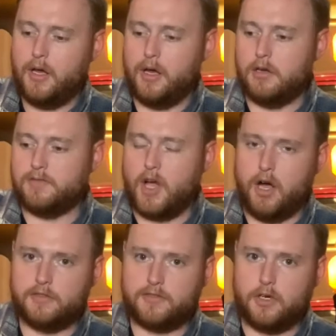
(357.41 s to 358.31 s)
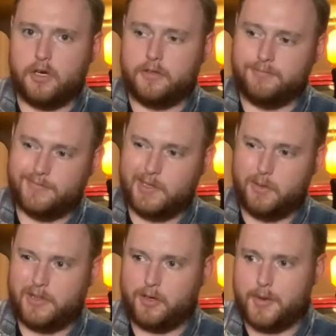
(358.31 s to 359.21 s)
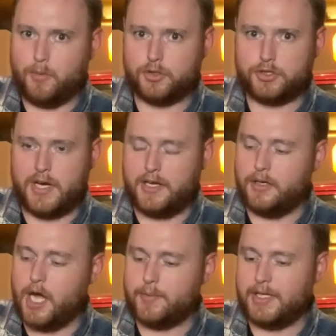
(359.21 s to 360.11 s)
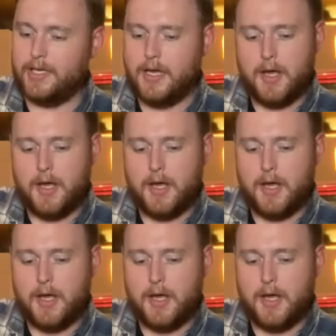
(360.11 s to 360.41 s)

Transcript: of off-road with a little bit more tread and knobby.